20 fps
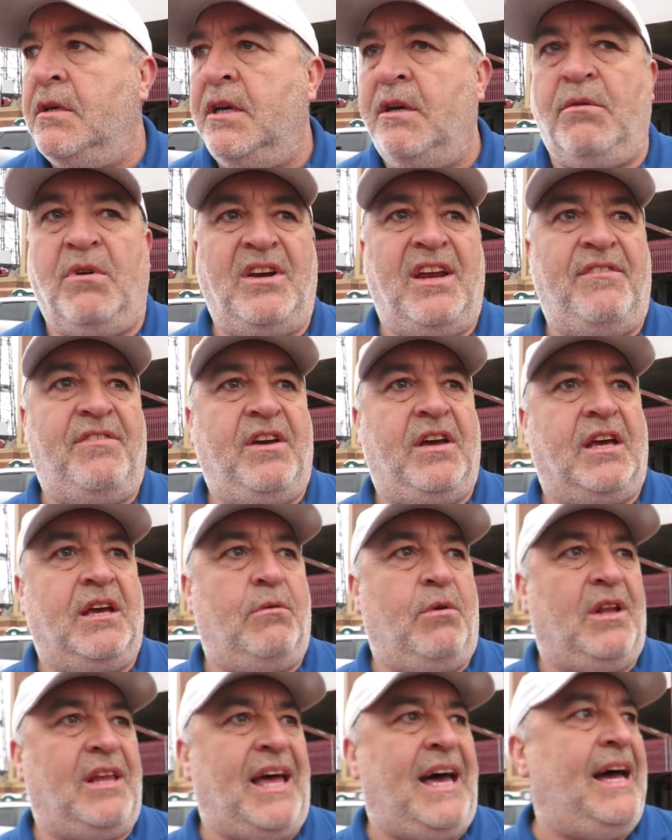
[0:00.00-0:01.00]
It were never.
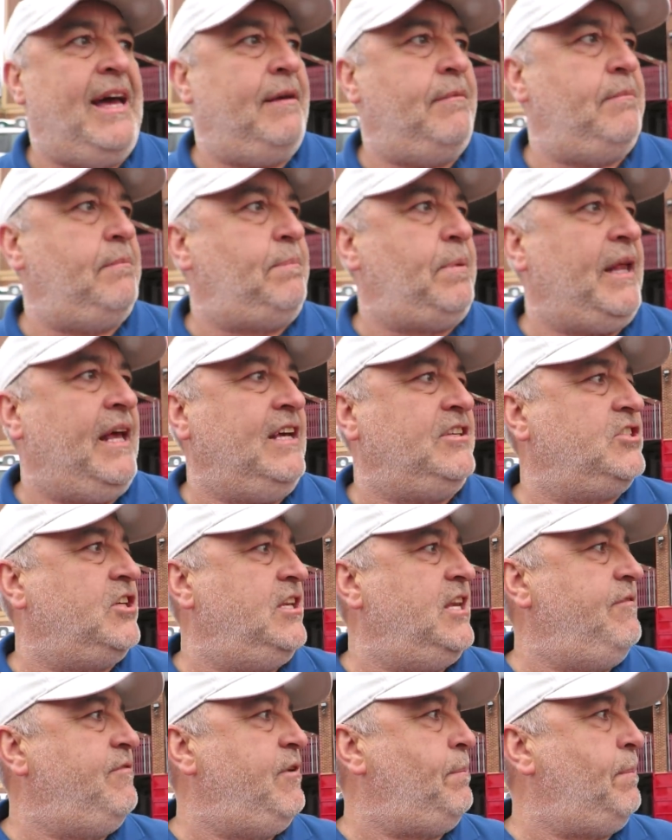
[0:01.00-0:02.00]
It were like players
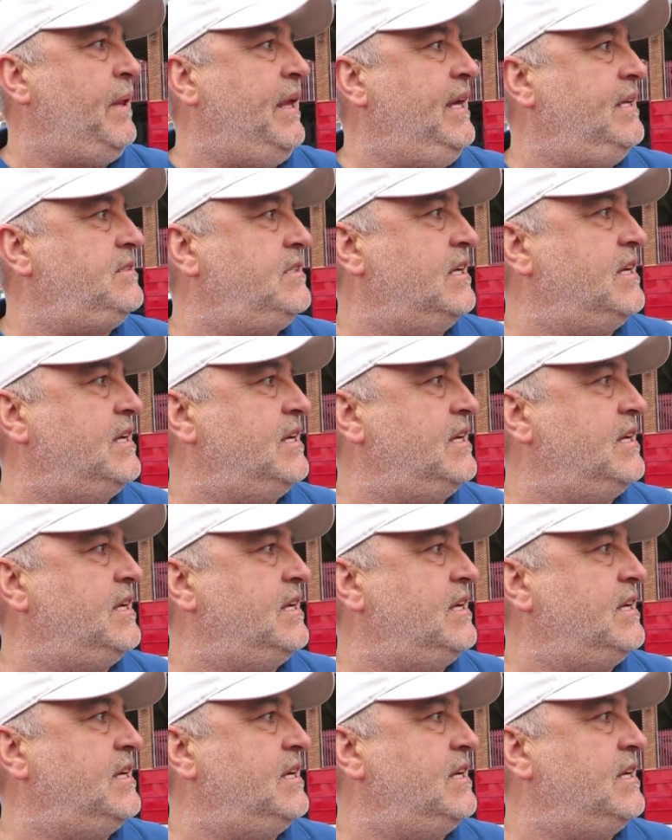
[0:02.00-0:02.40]
had never played